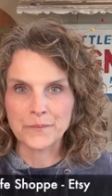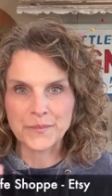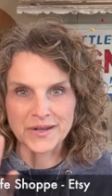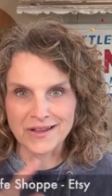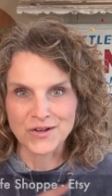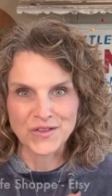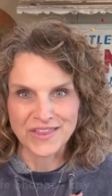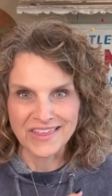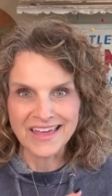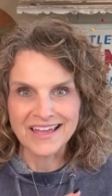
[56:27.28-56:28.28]
But not
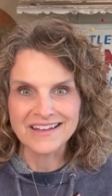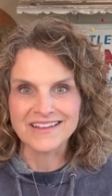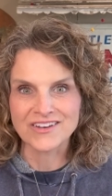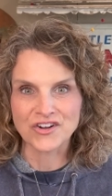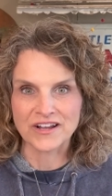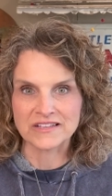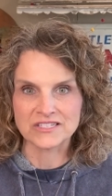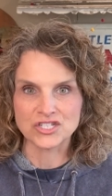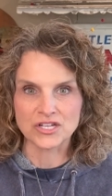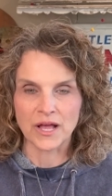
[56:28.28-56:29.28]
only that, in her
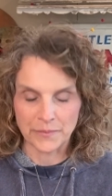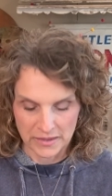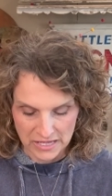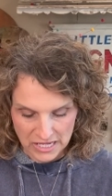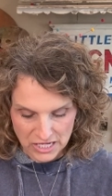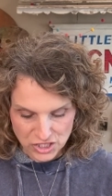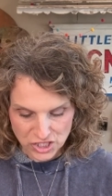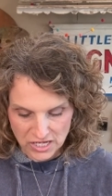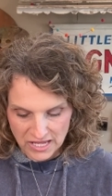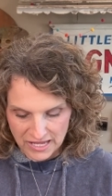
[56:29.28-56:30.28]
Etsy shop,
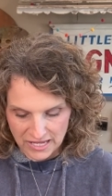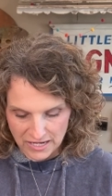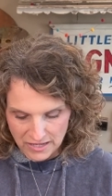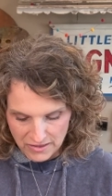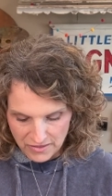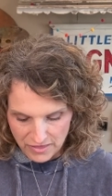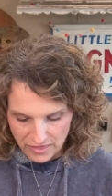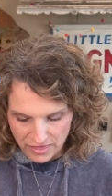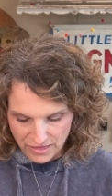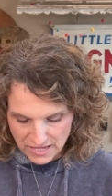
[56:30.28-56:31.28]
she had
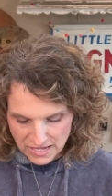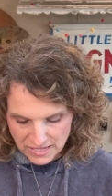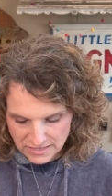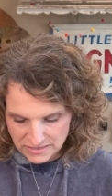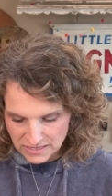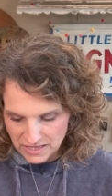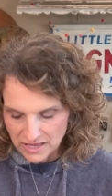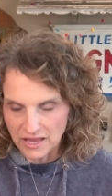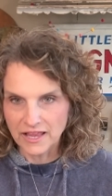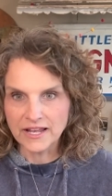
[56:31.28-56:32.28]
these
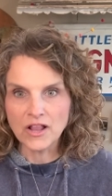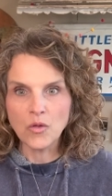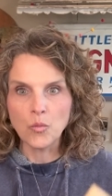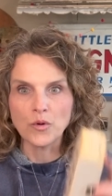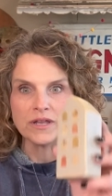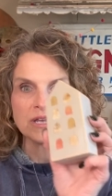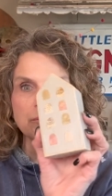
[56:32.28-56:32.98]
little wooden